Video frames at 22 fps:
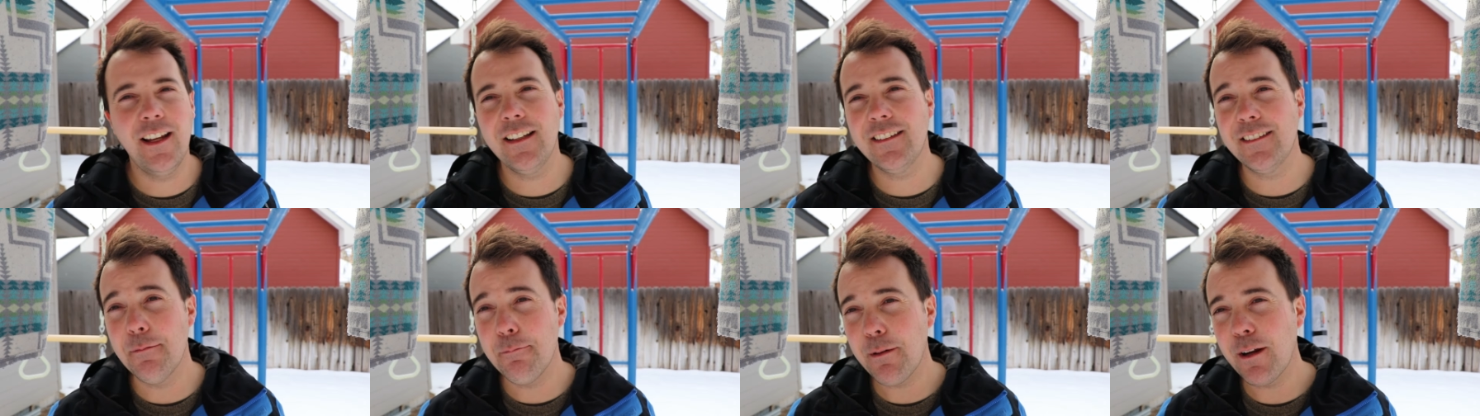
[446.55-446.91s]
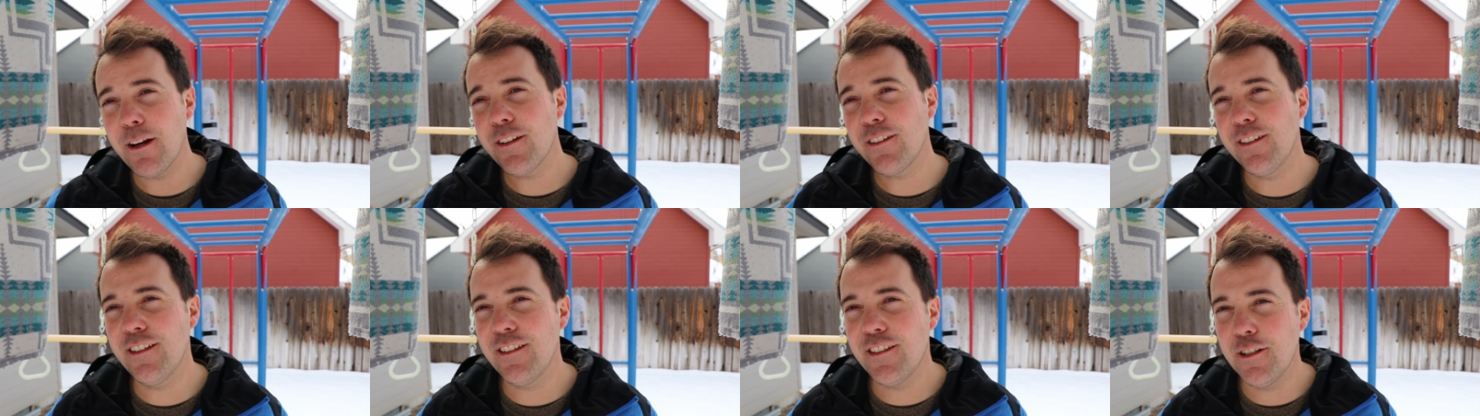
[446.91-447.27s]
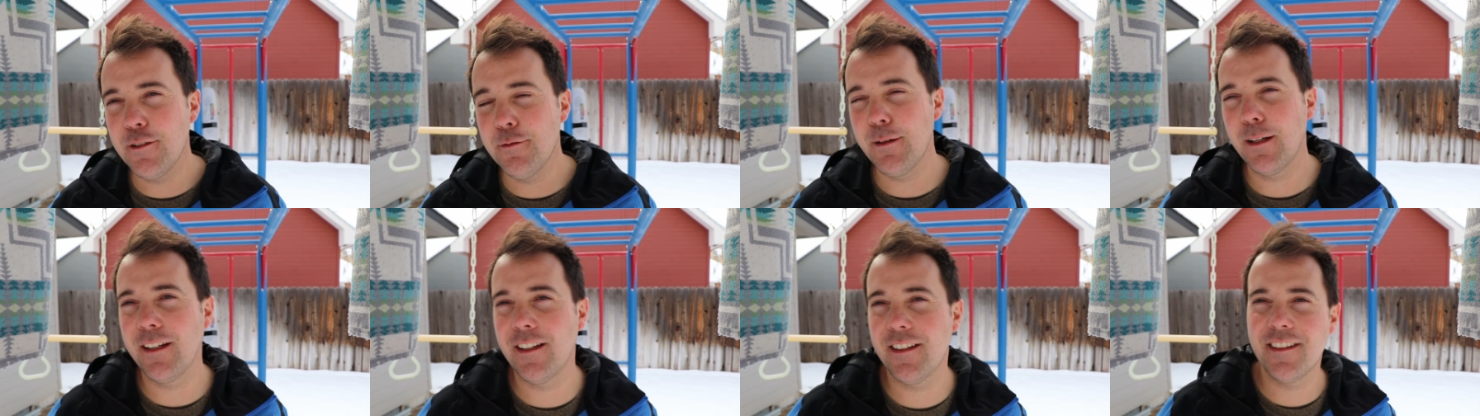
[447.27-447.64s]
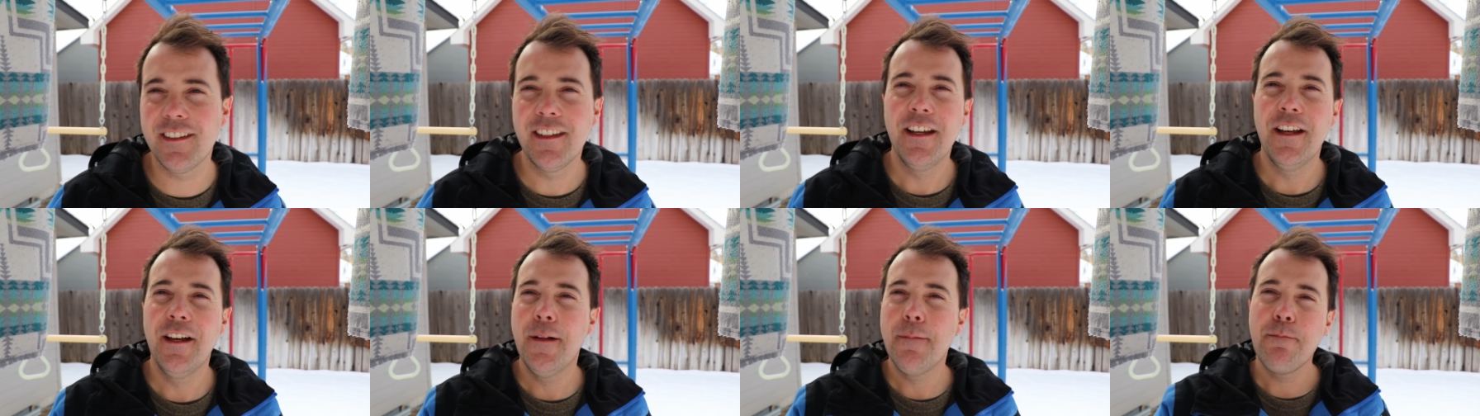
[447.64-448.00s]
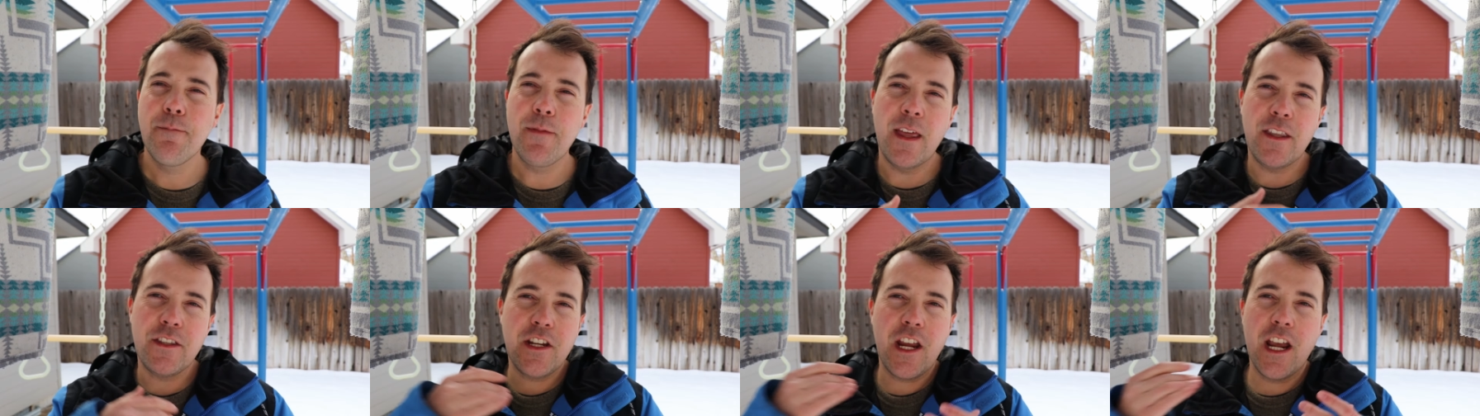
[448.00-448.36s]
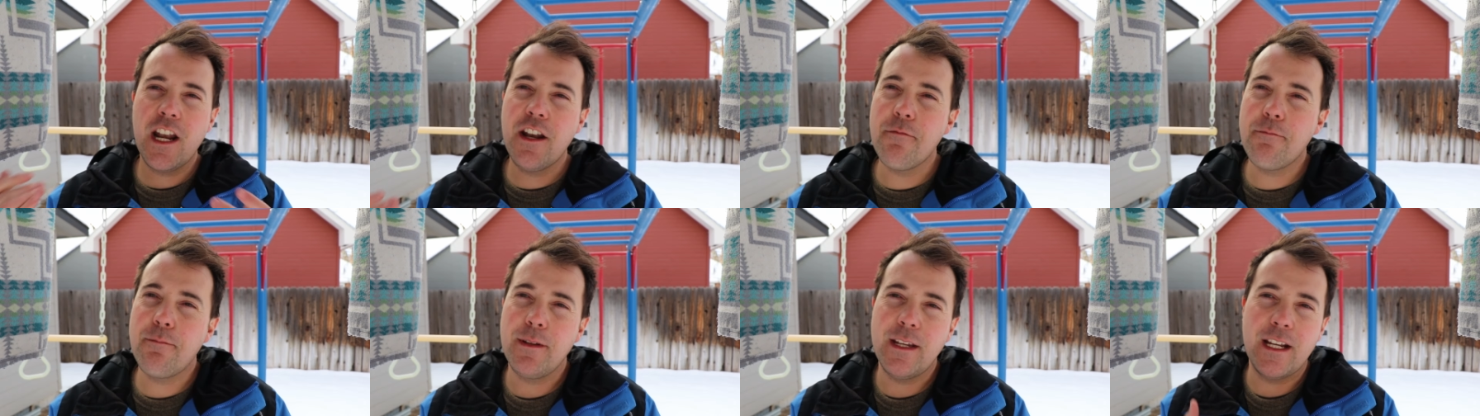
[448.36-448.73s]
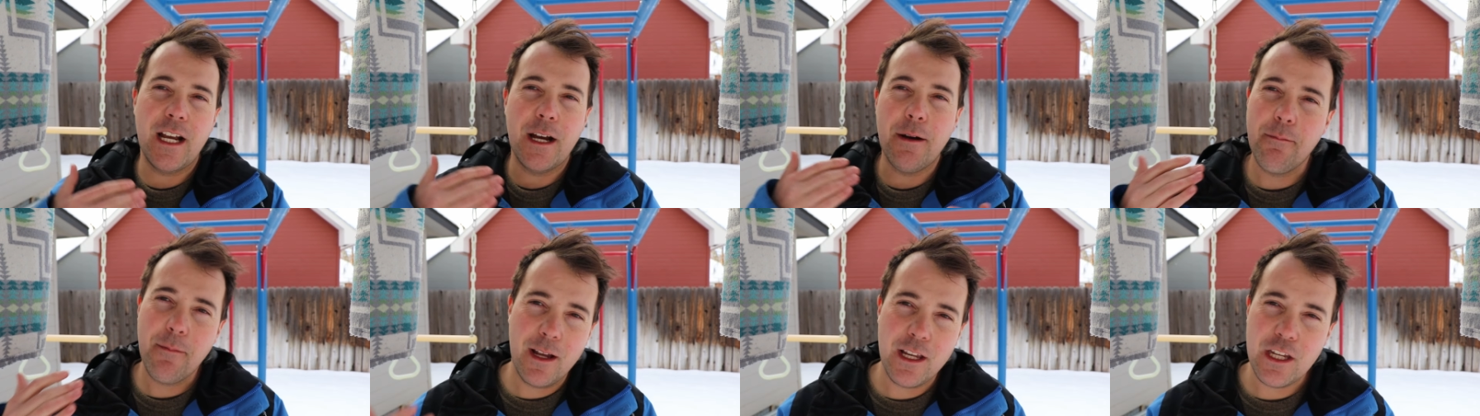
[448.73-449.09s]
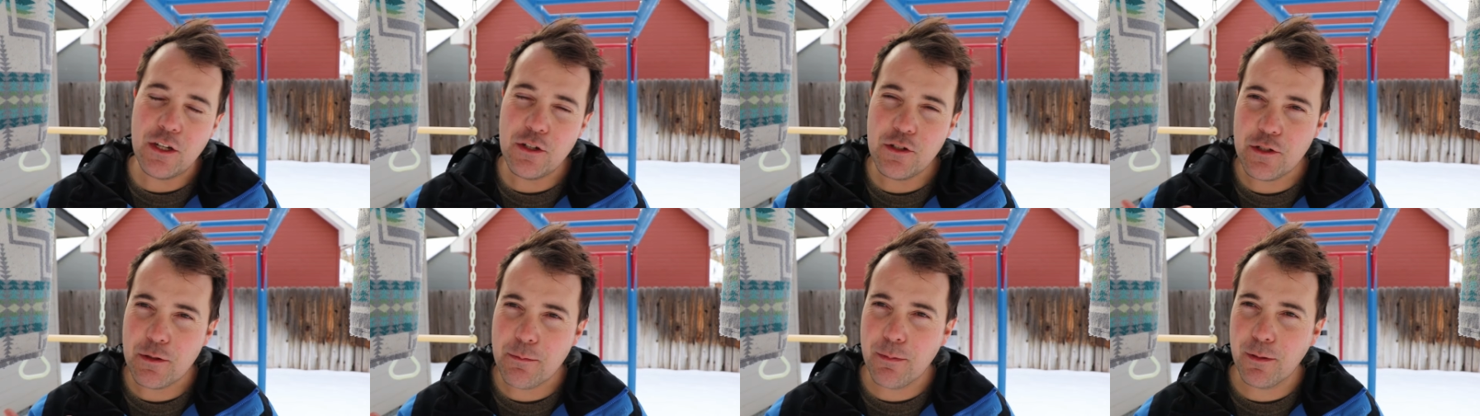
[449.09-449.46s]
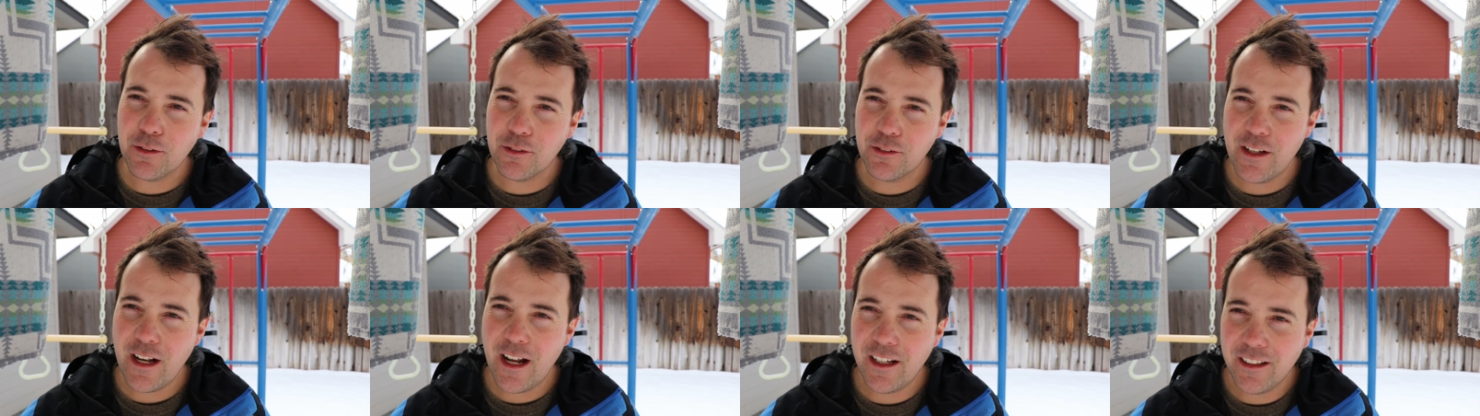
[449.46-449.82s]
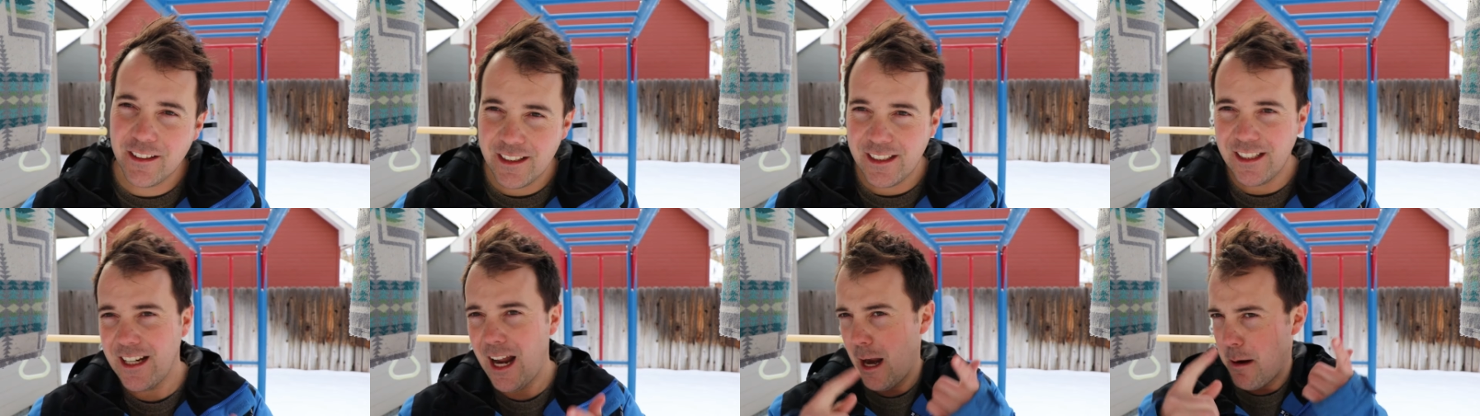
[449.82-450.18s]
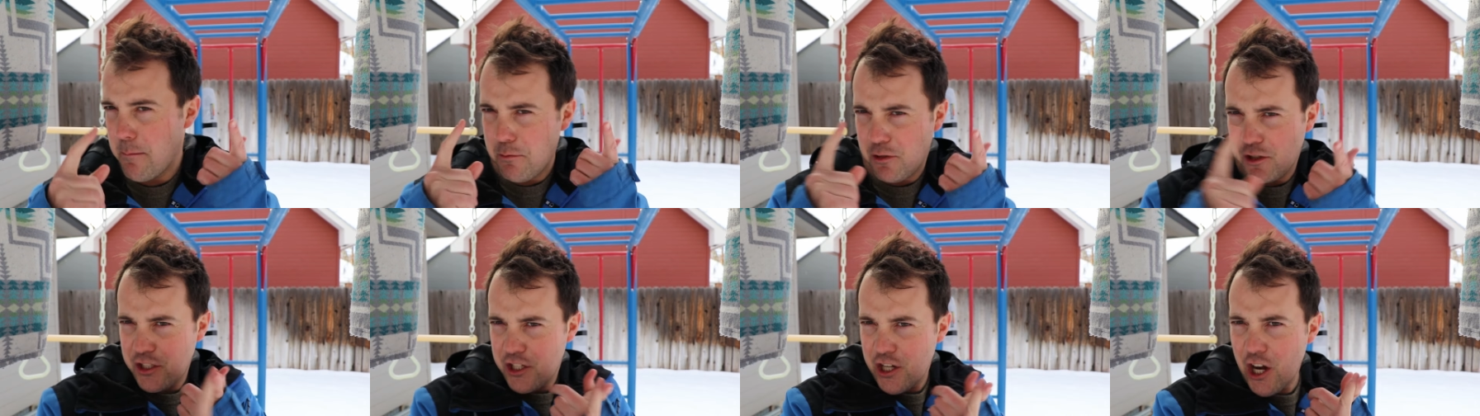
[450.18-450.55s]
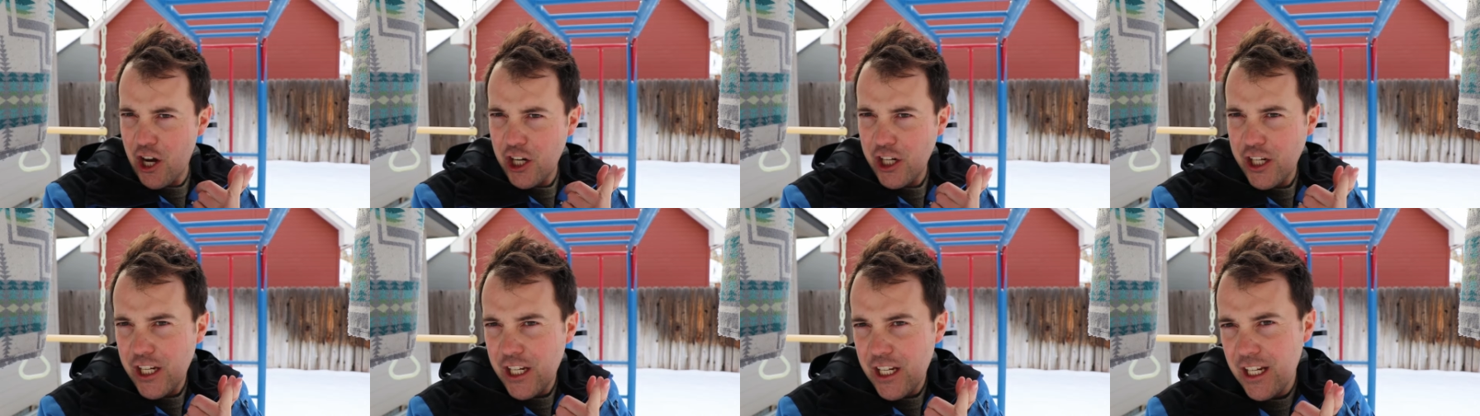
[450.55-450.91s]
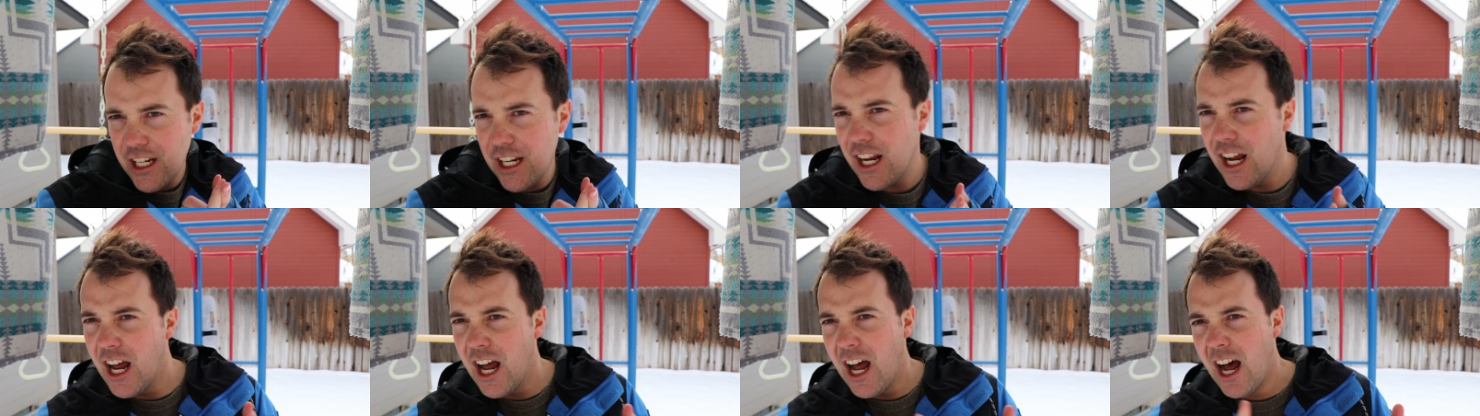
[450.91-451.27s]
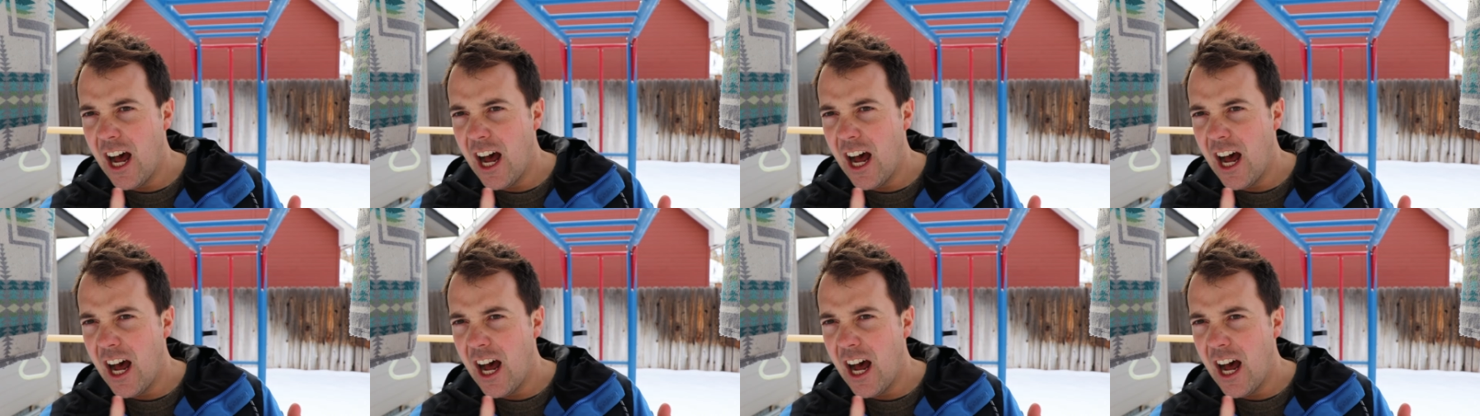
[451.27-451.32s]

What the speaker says: it's embarrassing too because that's kind of become my YouTube personality. I'm snarky.